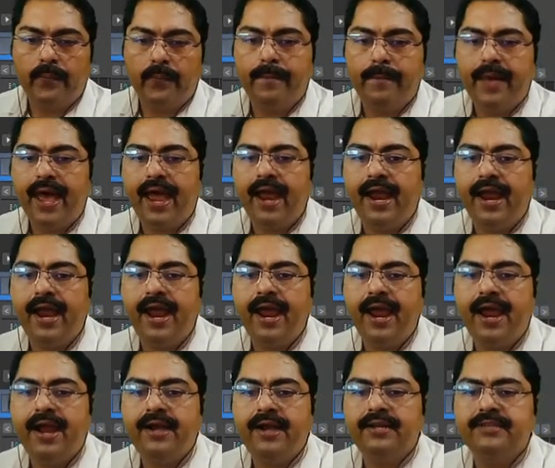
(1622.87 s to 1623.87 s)

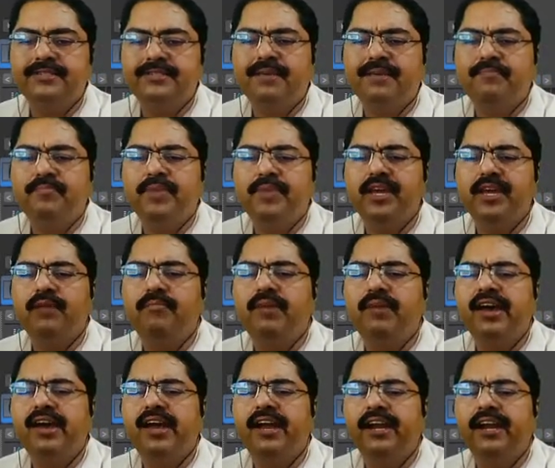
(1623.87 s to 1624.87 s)
And the
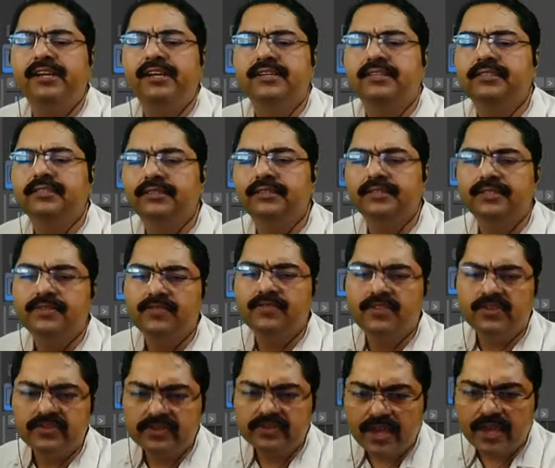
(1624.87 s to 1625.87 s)
pyramid. This
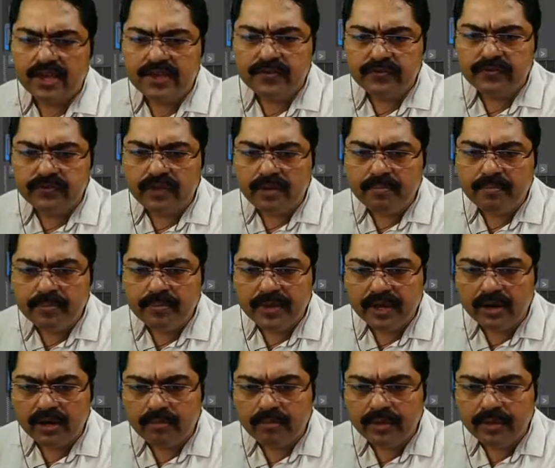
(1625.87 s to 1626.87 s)
is the
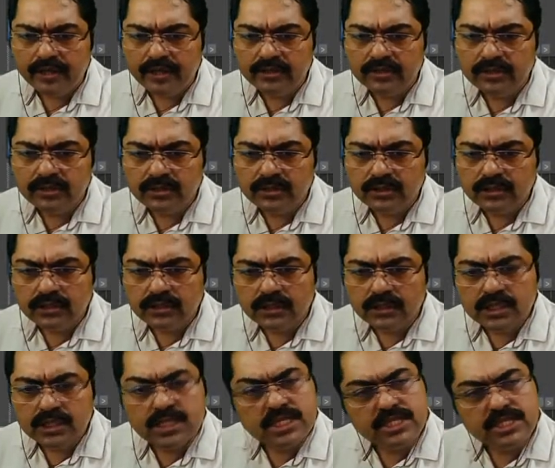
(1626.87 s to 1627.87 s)
pyramid.
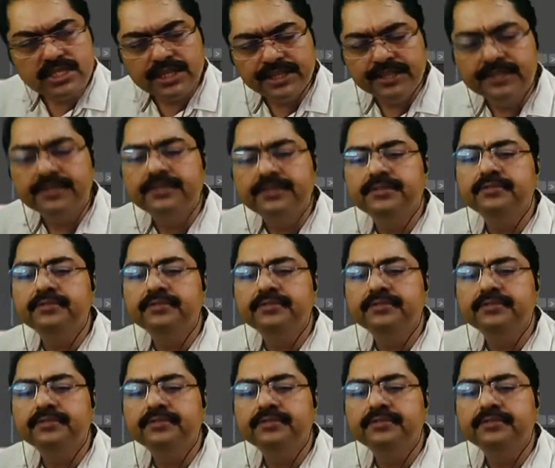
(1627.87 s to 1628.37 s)
Is it?